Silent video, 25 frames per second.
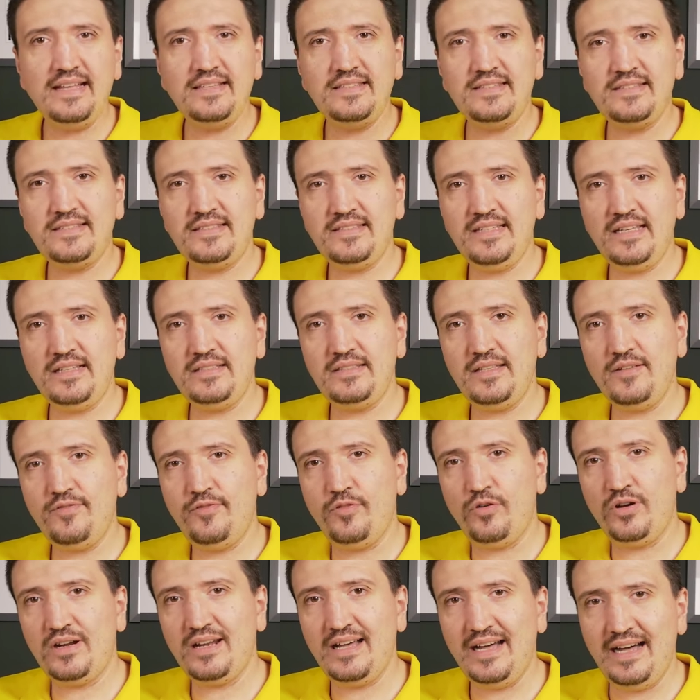
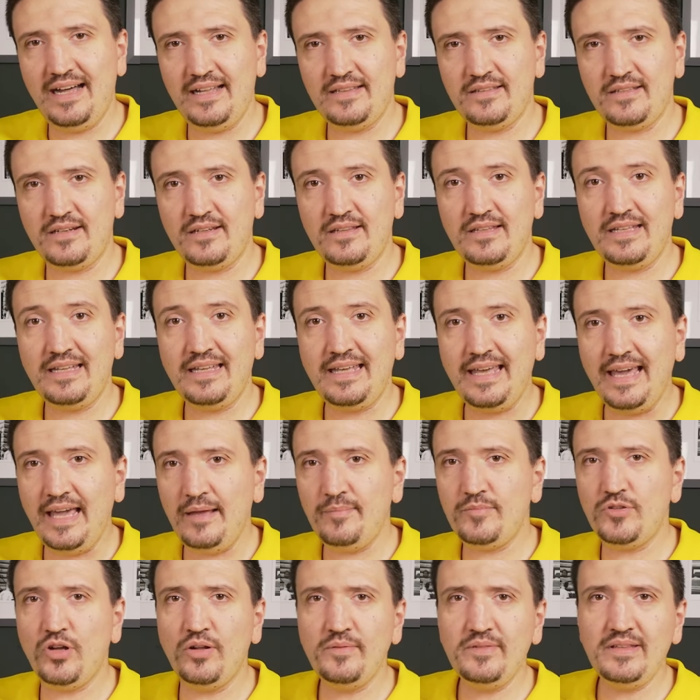A6400
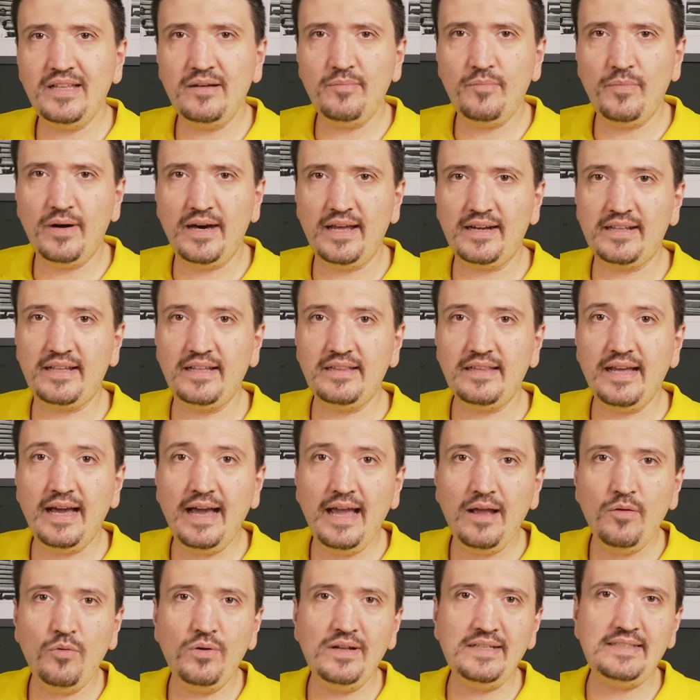came on the market,
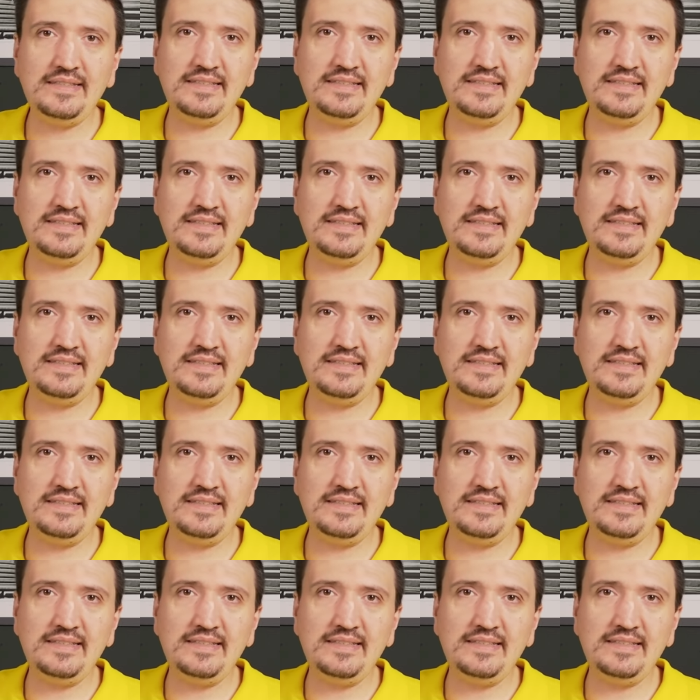I was